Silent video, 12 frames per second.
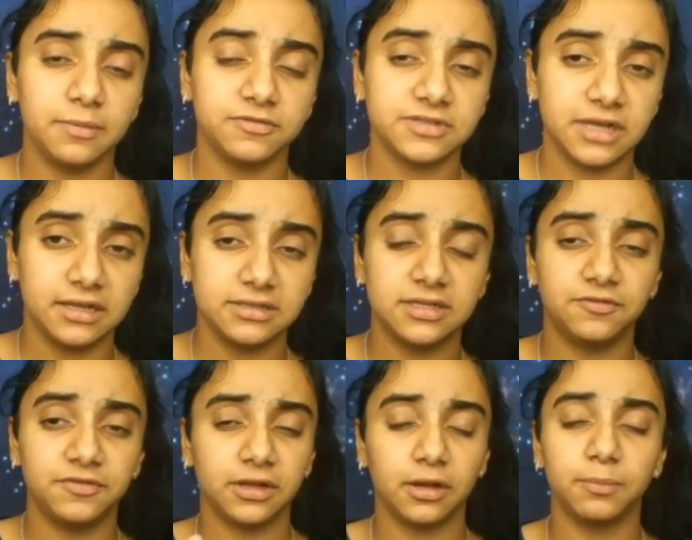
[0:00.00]

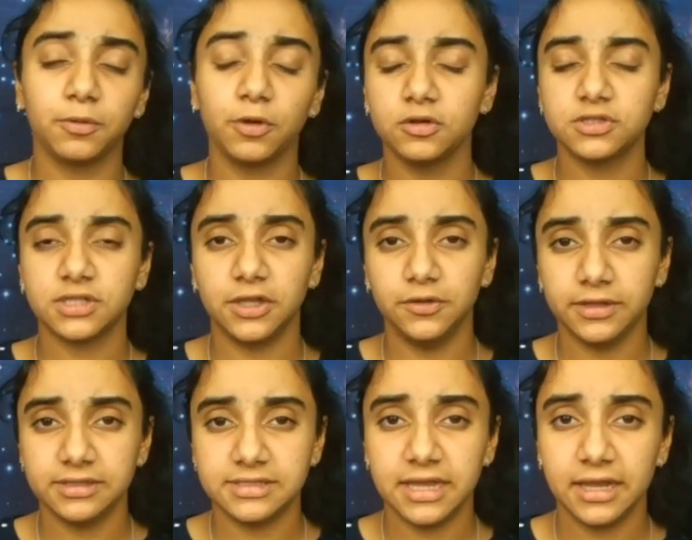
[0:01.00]
scientific approach that you
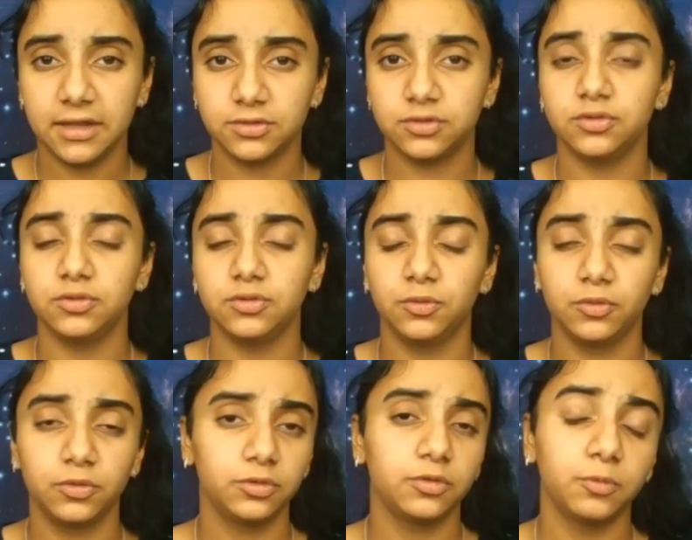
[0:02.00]
can take to
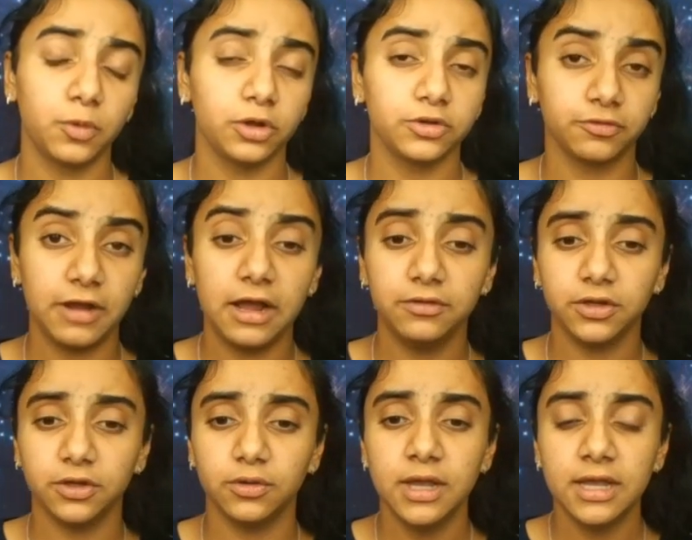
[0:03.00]
the world around
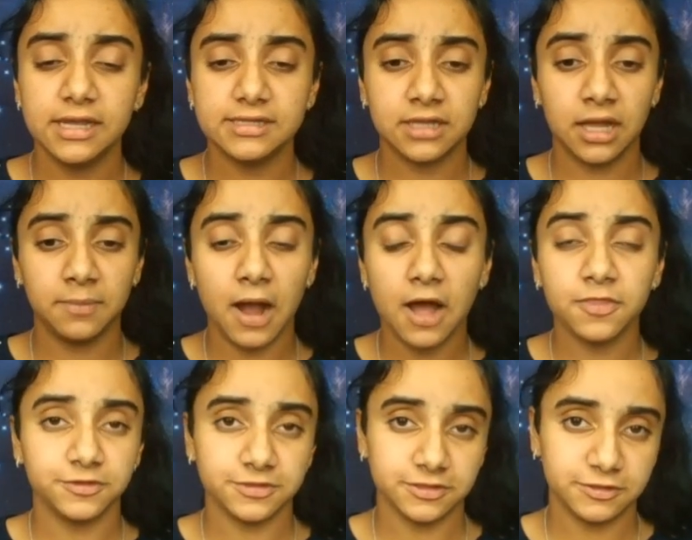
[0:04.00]
you is
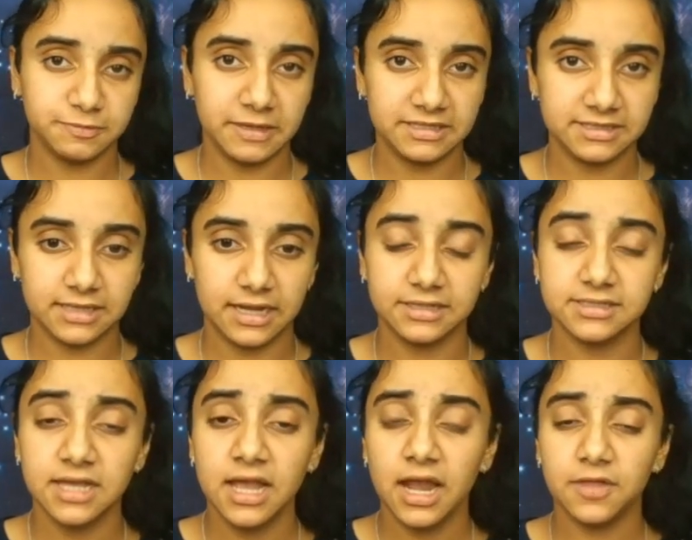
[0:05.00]
hypothesis-based science,
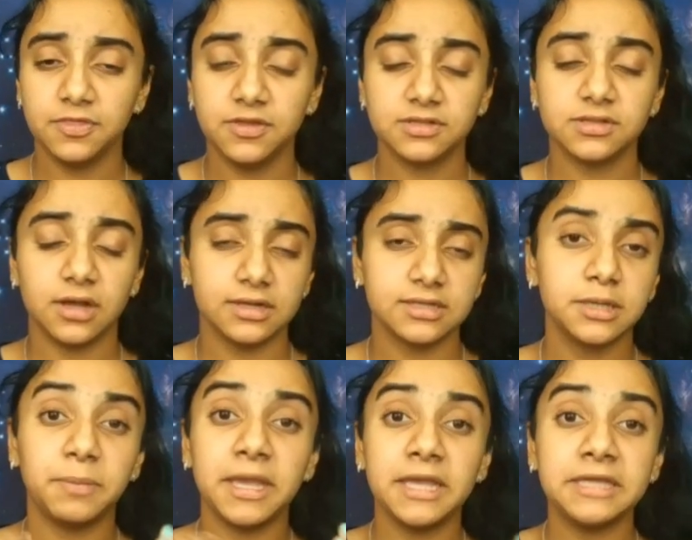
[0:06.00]
and this honestly
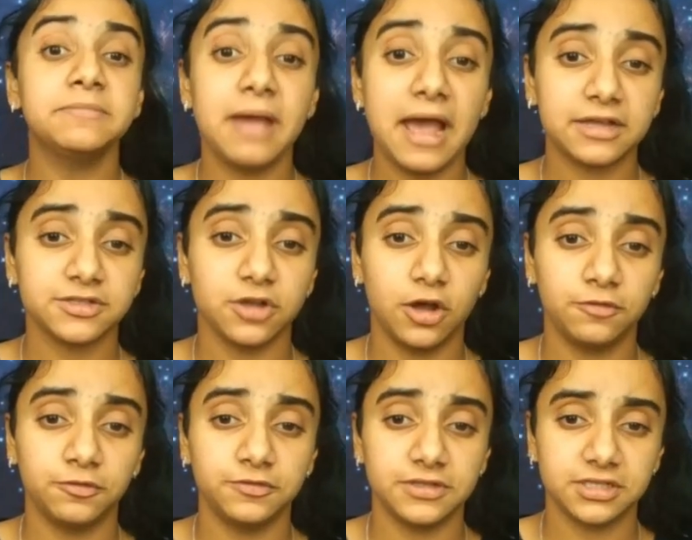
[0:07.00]
piggybacks
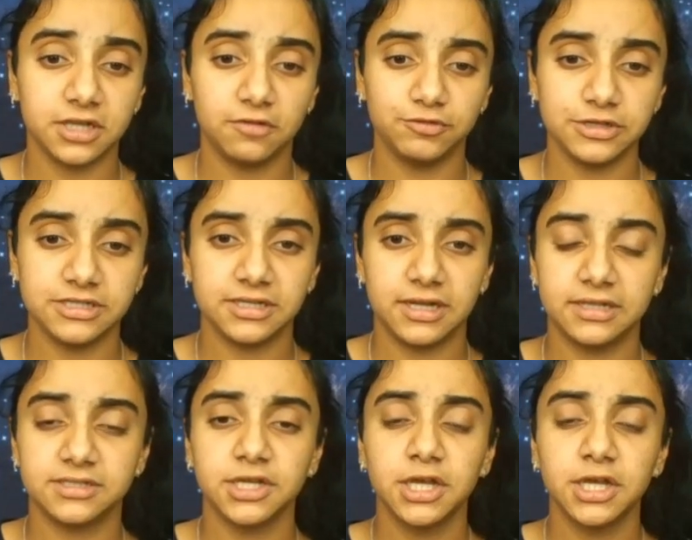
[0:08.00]
off of discovery science.